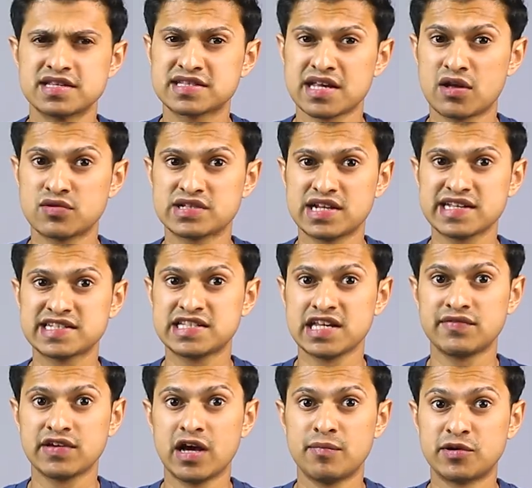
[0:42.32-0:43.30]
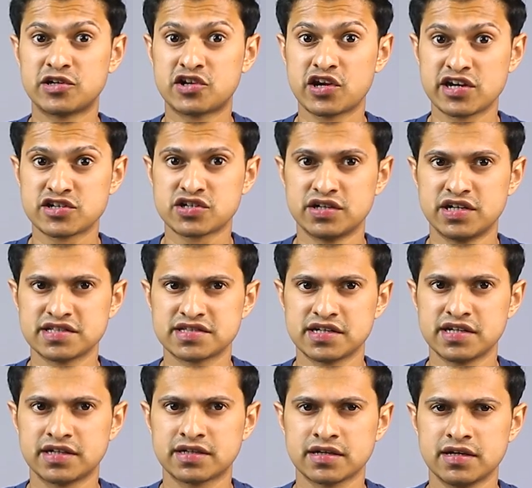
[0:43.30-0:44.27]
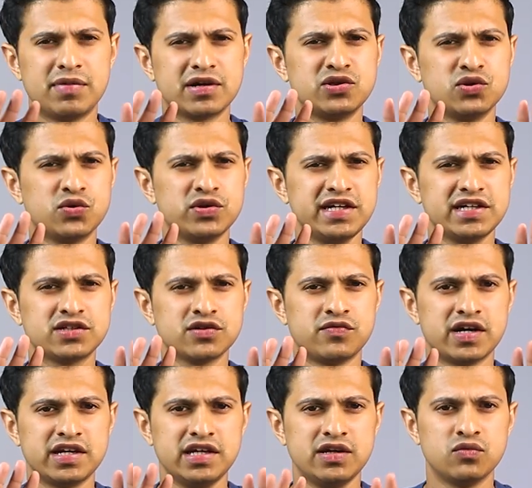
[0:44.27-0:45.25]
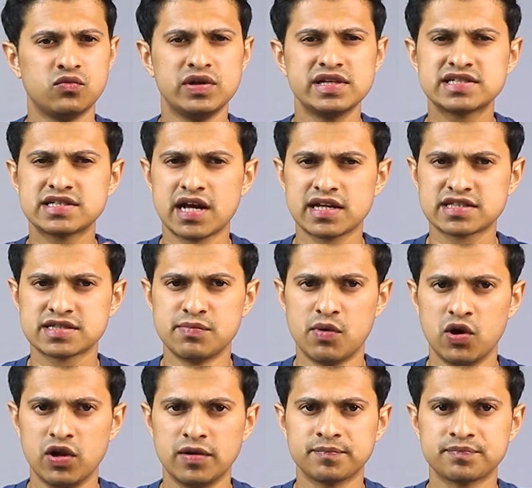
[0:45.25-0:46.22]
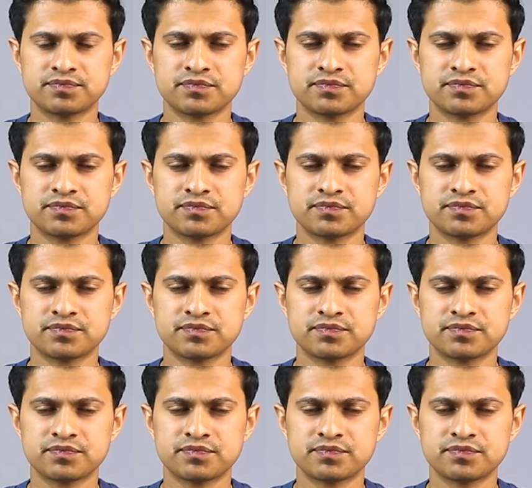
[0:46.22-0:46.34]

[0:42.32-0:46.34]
Sounds like saving up a treasure, doesn't it? But no need to worry, we'll start small.